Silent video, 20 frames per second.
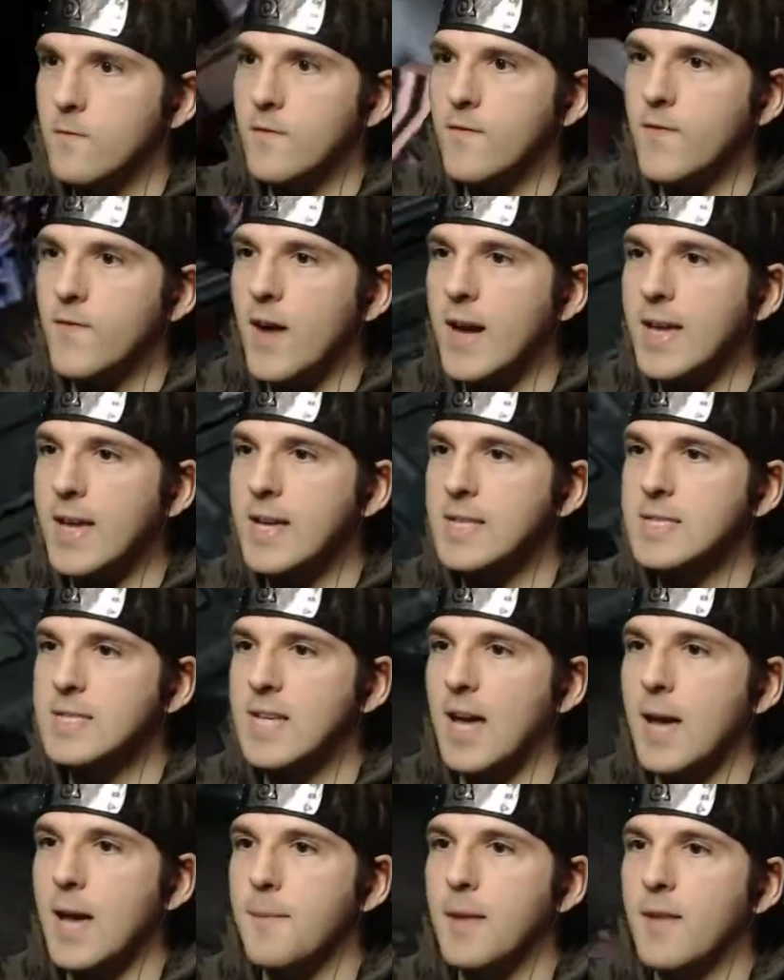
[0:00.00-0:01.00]
Fucking
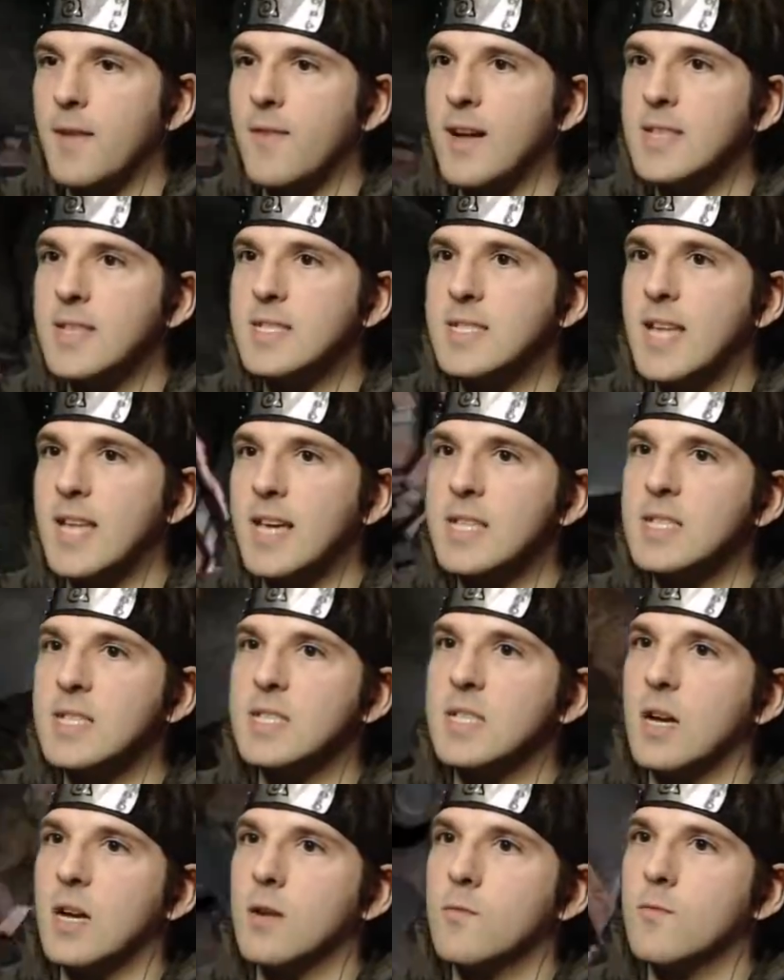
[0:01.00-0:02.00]
damn it. If I had
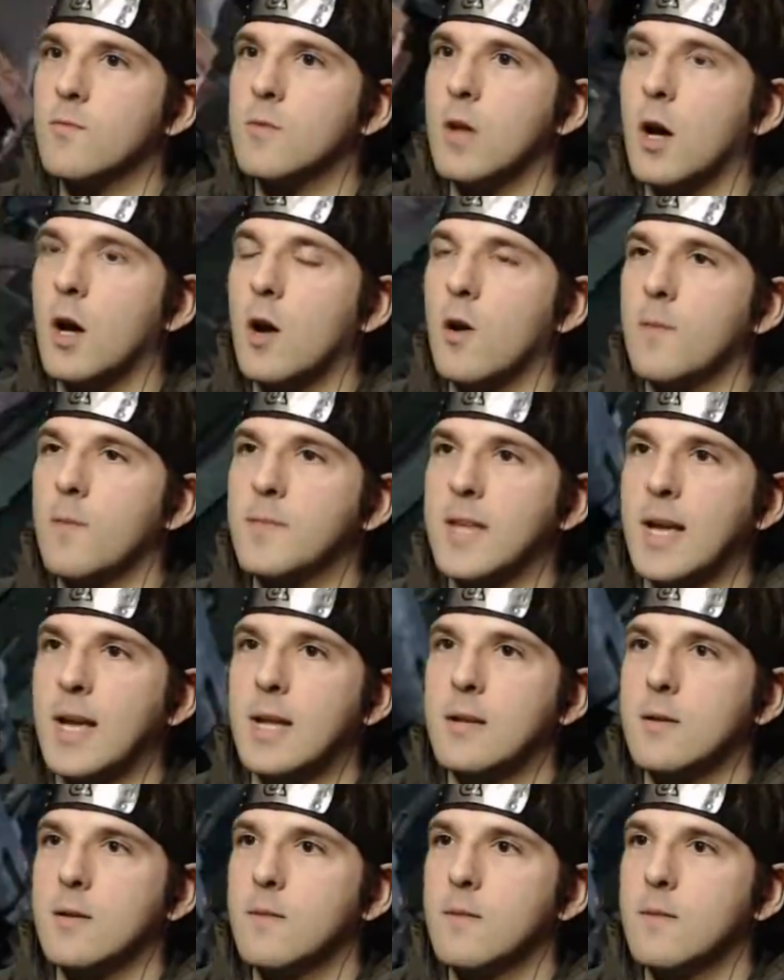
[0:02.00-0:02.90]
stasis, I'd... Oh, I'm dead.